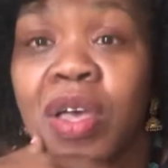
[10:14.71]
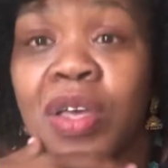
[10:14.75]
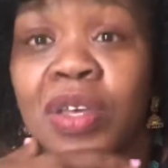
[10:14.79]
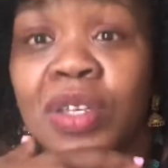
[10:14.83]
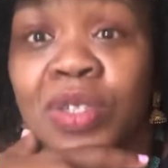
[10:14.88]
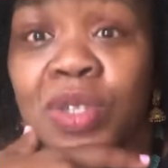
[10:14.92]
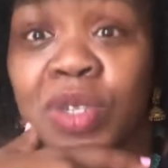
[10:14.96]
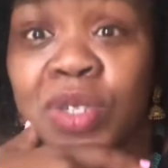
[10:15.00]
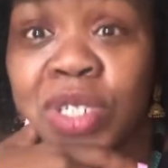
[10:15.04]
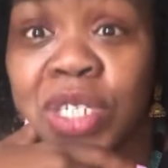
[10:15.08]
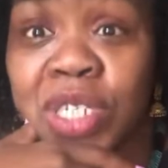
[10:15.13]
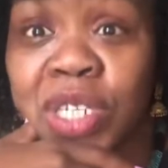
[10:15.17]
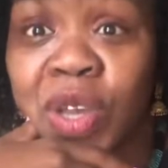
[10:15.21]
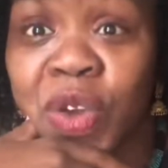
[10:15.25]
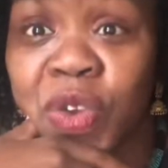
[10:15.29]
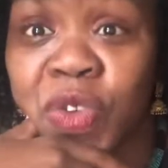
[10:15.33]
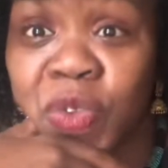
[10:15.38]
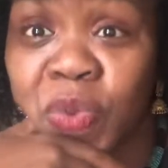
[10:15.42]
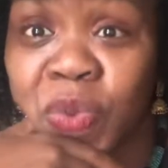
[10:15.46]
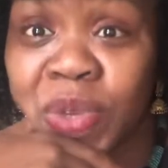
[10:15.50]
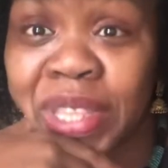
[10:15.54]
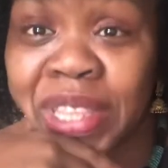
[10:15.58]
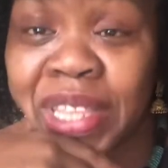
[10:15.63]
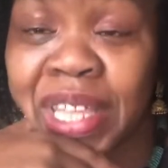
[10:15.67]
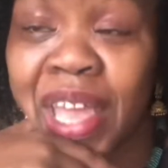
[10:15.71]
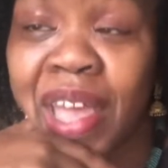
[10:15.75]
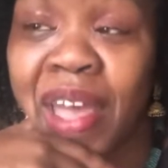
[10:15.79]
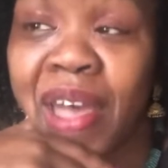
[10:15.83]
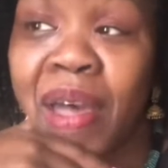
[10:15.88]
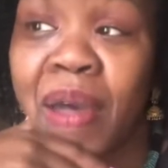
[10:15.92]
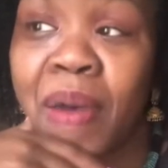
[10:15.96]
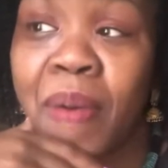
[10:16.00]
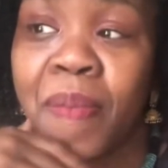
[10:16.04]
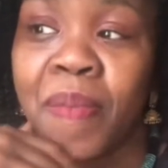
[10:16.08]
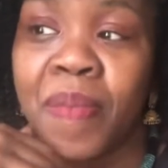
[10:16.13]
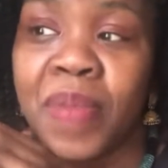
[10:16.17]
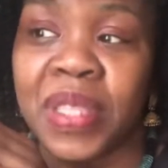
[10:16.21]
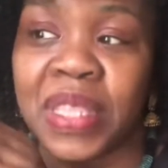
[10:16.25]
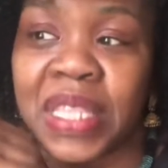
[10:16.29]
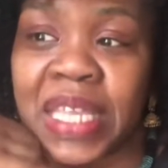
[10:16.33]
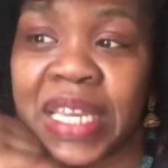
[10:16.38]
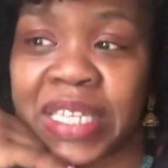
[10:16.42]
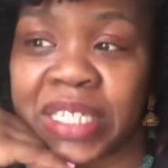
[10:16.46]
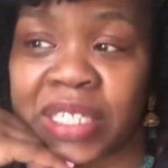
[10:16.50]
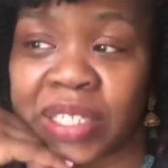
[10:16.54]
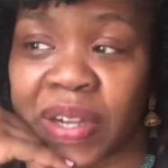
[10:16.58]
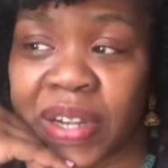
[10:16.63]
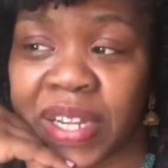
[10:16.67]
So she goes with them. They
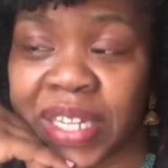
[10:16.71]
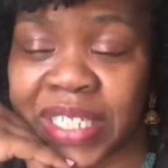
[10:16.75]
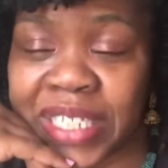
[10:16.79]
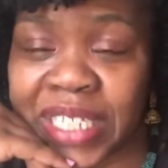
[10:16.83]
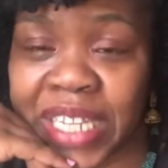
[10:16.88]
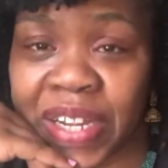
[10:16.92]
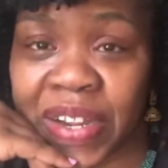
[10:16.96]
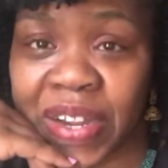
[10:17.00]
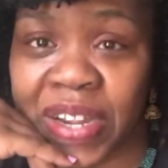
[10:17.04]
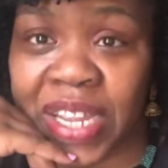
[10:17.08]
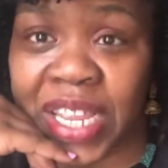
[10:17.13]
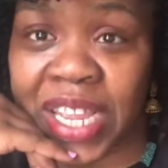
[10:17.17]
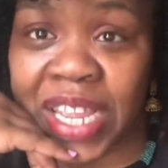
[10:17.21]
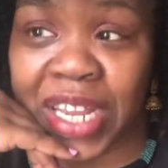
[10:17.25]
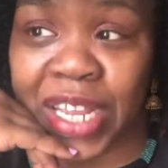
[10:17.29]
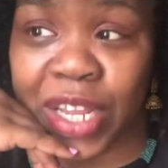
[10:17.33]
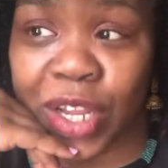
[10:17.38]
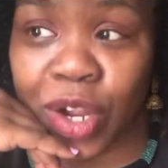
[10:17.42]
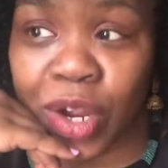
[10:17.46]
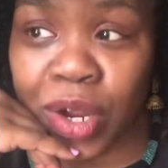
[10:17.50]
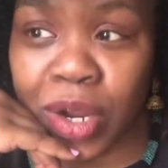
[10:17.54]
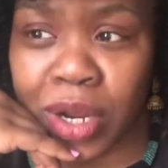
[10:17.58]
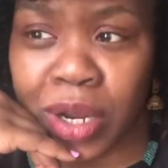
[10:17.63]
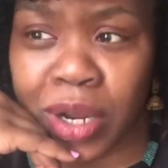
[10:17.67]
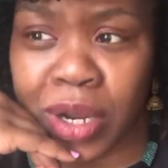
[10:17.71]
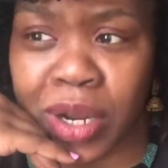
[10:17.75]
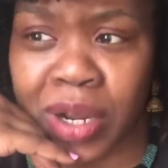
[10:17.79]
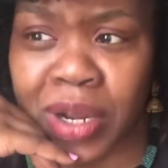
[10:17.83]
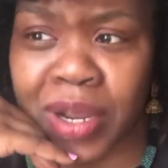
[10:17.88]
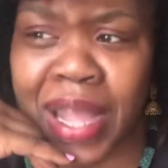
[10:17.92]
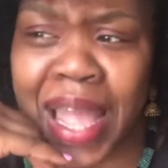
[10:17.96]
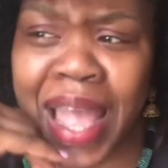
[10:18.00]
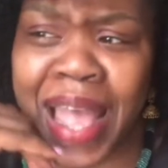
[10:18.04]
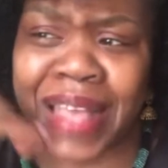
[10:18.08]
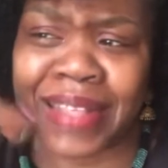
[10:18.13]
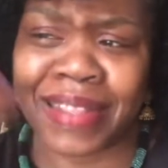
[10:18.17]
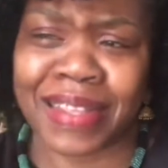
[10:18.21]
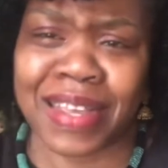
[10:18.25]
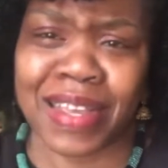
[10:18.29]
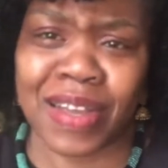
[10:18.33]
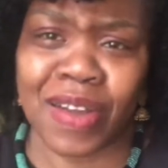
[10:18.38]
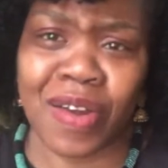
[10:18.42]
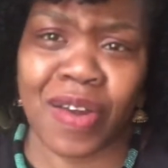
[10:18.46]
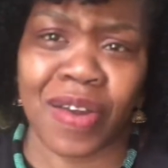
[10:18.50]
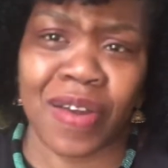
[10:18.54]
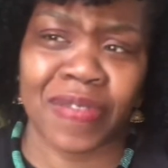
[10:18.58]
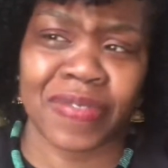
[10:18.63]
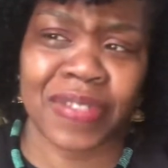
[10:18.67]
start interrogating her, asking
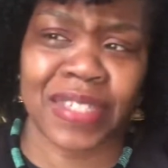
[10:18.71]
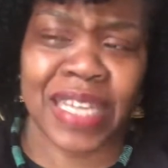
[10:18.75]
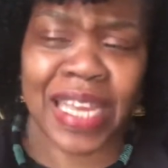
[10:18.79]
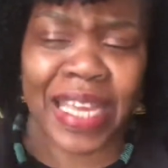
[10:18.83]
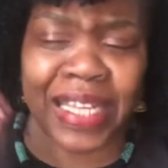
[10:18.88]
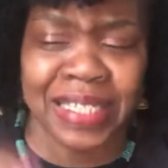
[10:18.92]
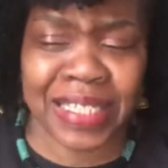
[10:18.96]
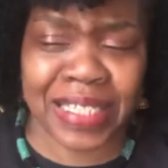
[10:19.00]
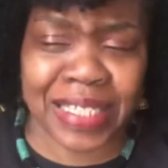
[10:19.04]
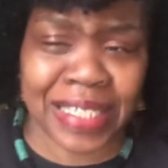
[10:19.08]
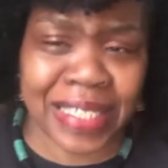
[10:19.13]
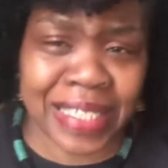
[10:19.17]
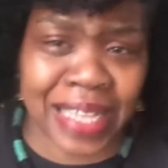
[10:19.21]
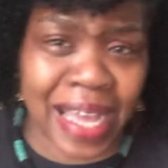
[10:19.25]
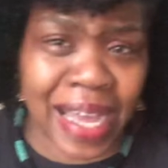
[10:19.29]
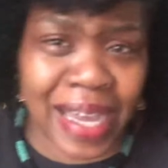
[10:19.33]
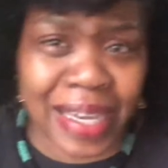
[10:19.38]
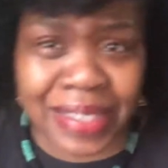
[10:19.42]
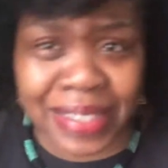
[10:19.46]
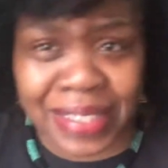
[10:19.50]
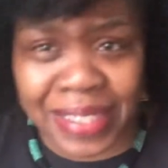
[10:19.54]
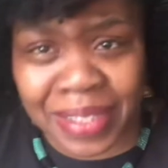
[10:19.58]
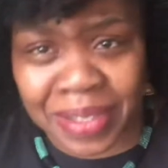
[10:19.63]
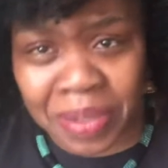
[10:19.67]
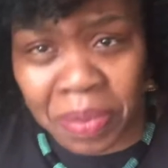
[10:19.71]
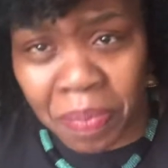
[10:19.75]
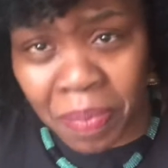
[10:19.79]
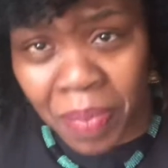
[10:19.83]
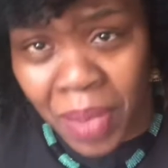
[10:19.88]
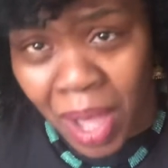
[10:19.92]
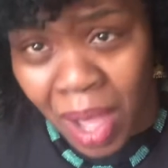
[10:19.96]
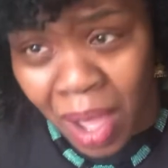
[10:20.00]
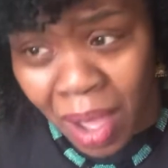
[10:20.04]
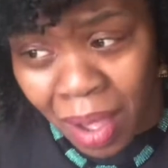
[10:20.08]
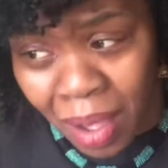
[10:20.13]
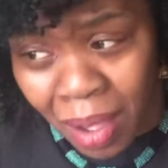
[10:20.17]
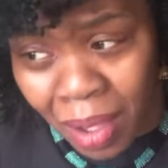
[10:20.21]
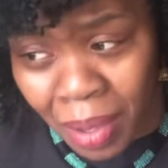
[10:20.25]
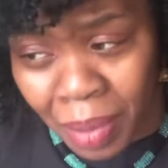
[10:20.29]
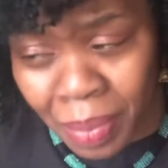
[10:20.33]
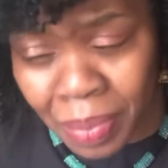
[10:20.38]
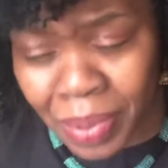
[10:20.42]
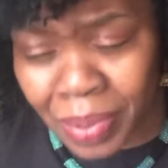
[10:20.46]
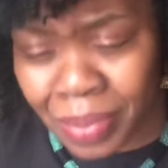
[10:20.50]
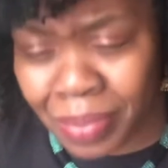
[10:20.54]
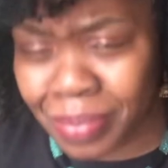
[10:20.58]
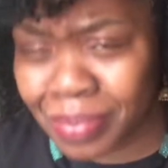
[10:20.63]
her if she has any ties to the mob.